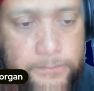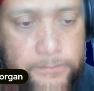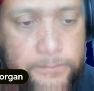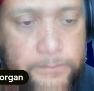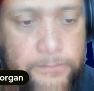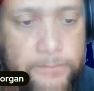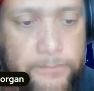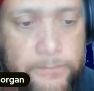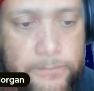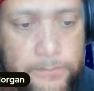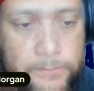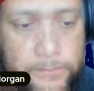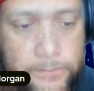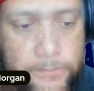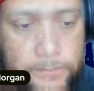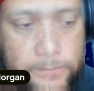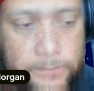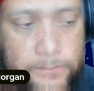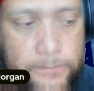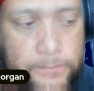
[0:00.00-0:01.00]
that was
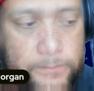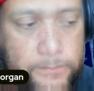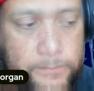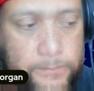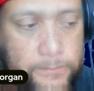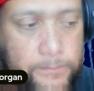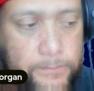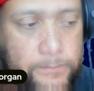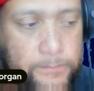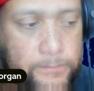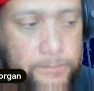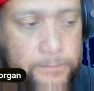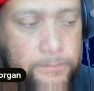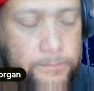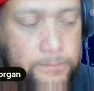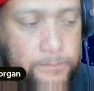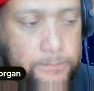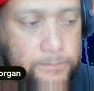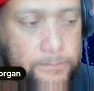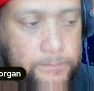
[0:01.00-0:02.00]
those were worth a
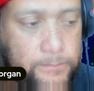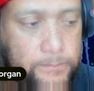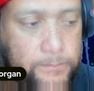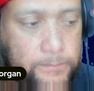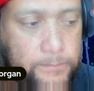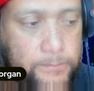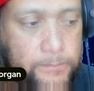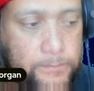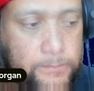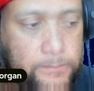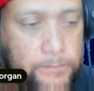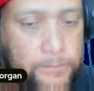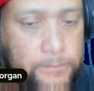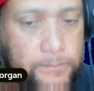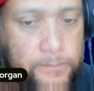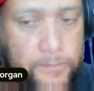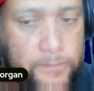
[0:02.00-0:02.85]
lot of money.